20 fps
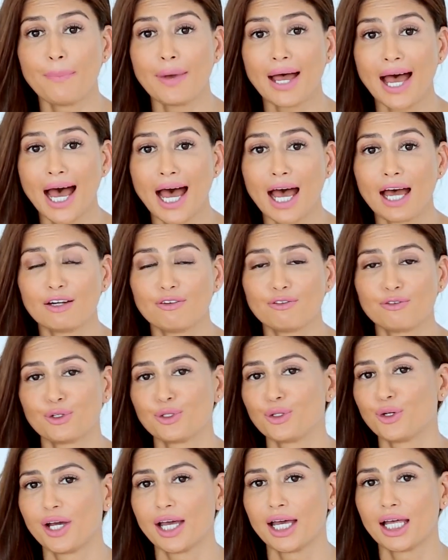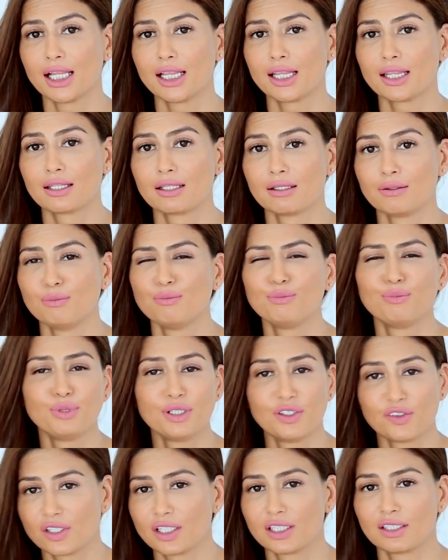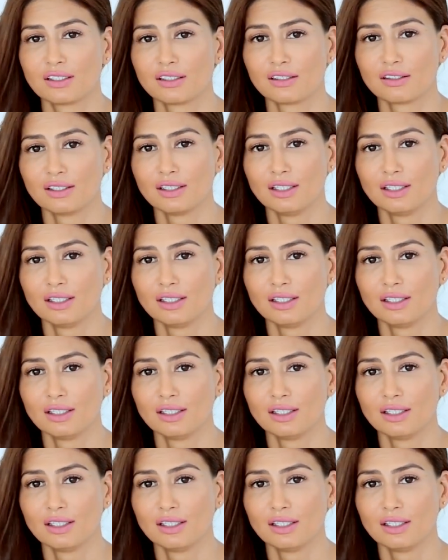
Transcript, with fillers: bad for your health, period.